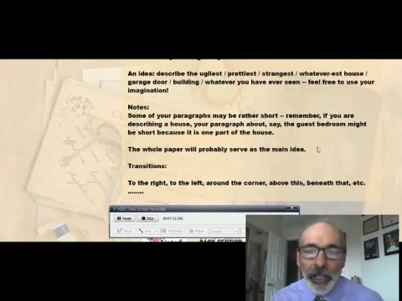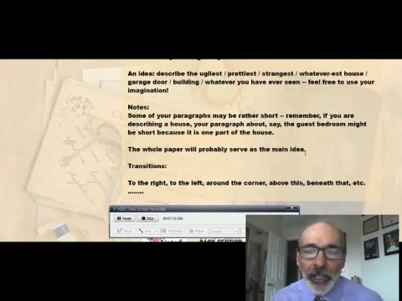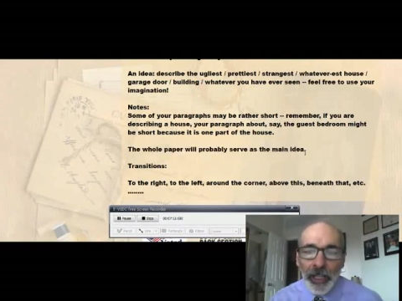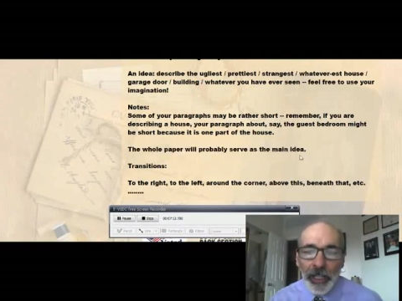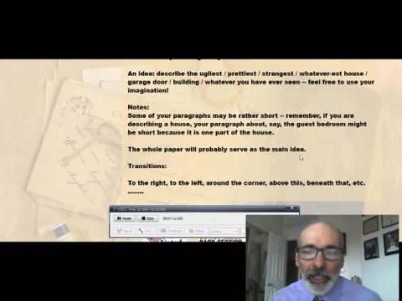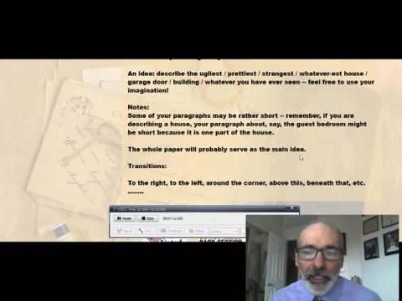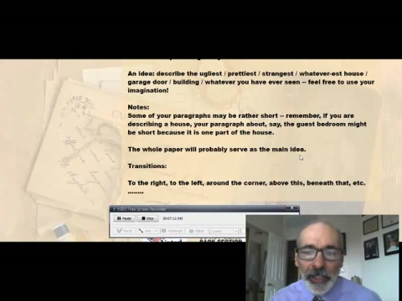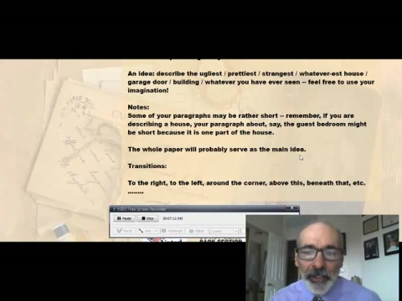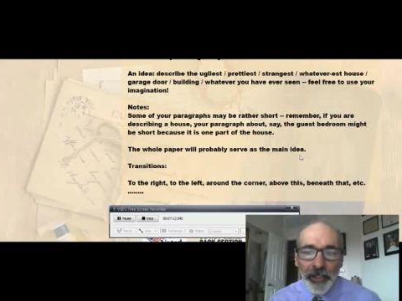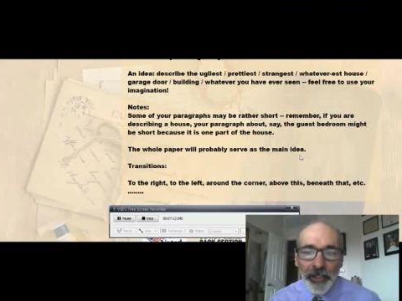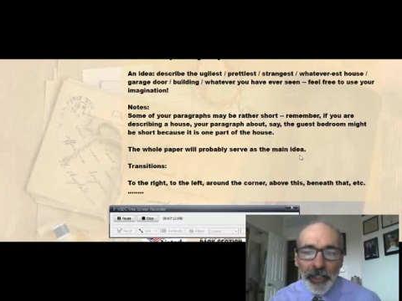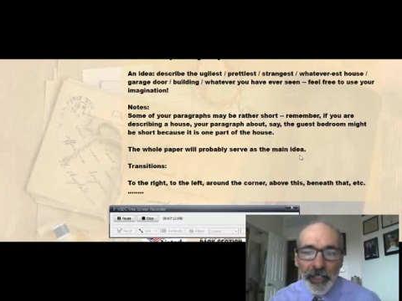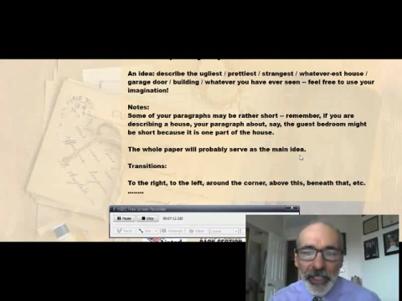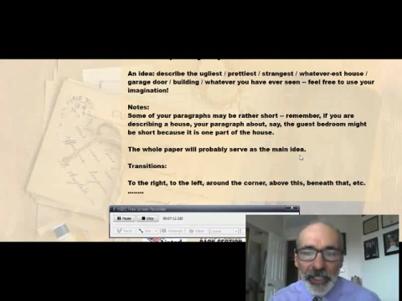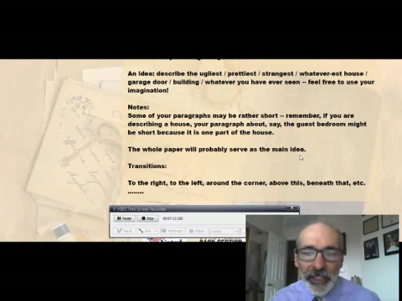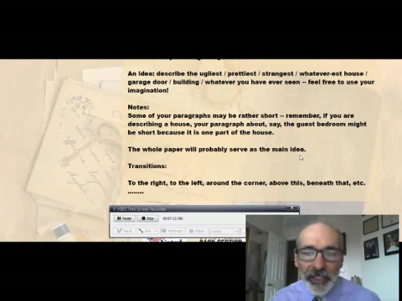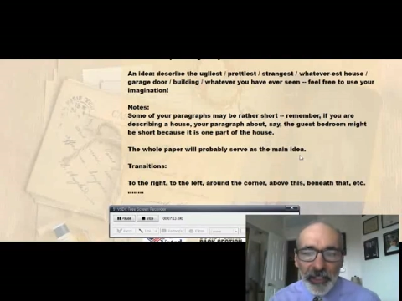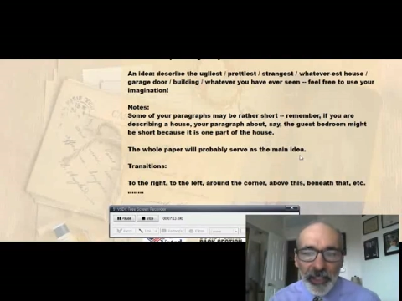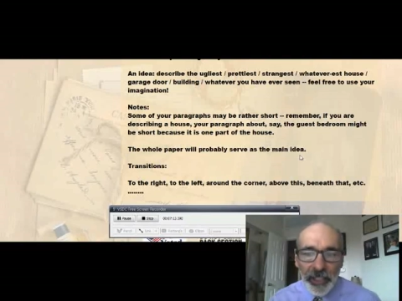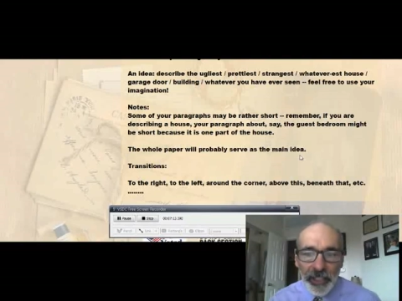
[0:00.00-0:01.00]
And so the
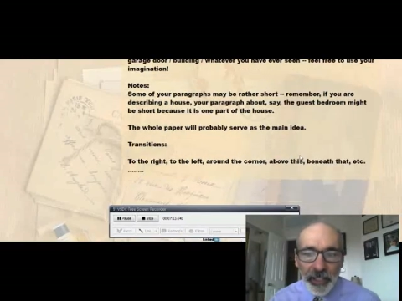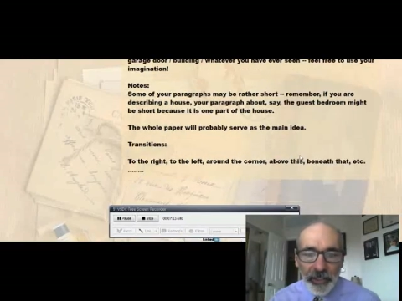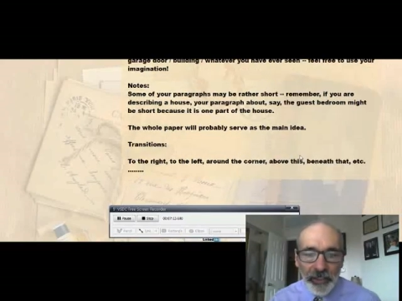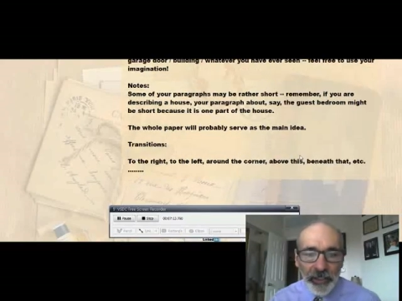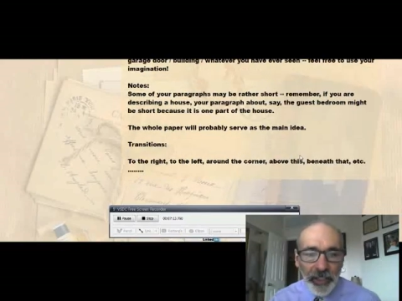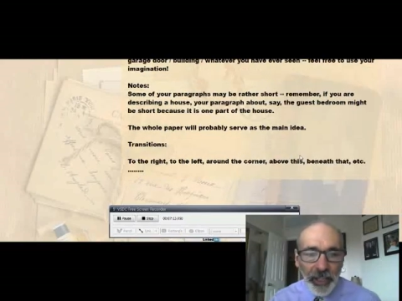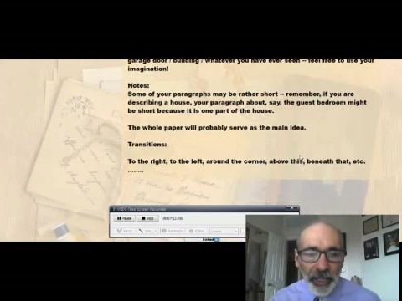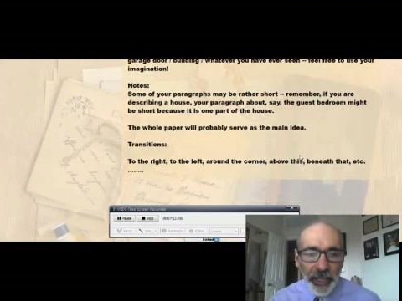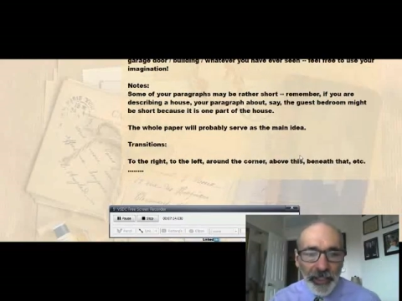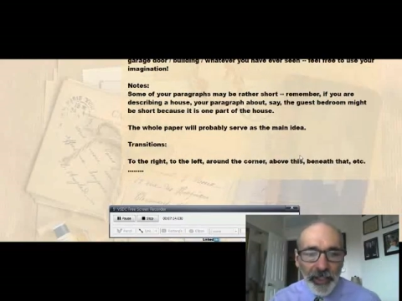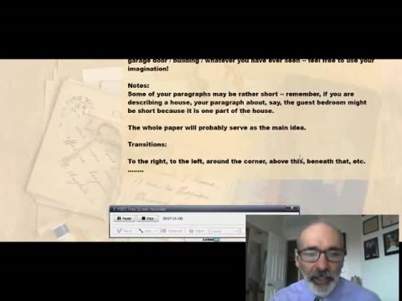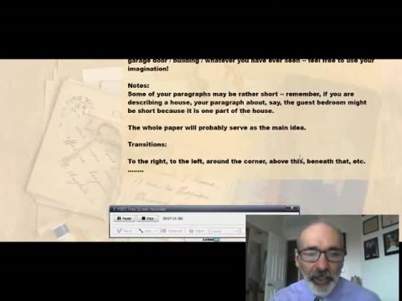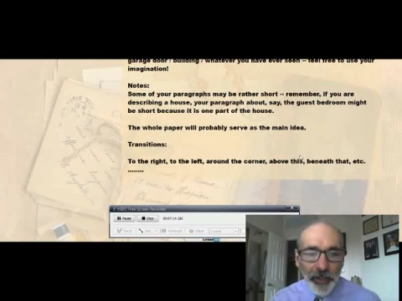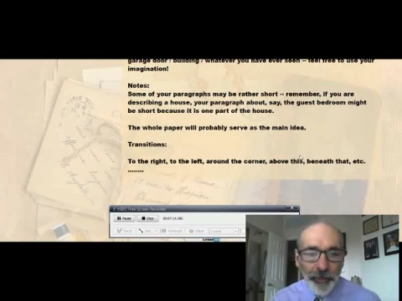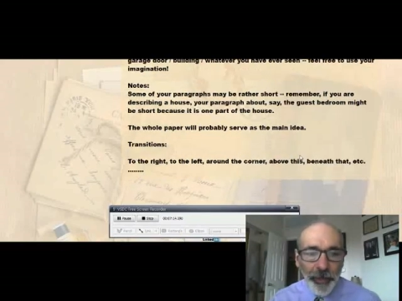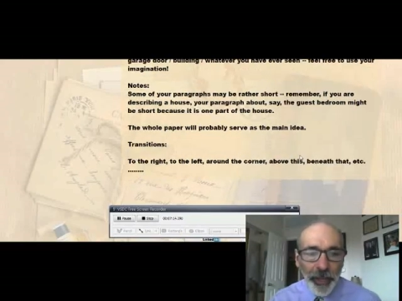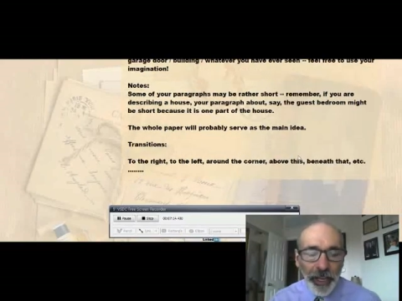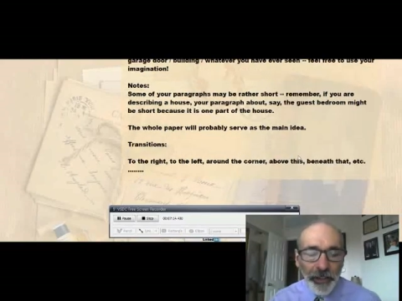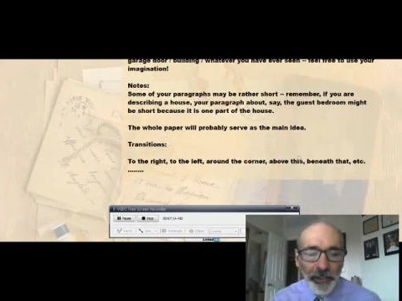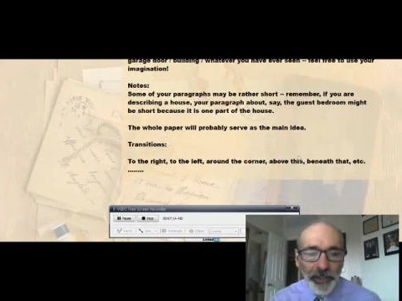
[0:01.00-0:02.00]
next thing is, guys, is
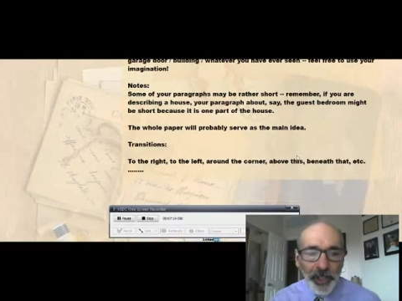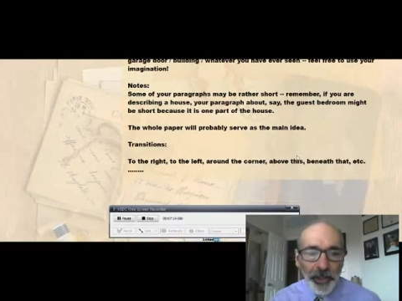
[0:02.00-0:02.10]
about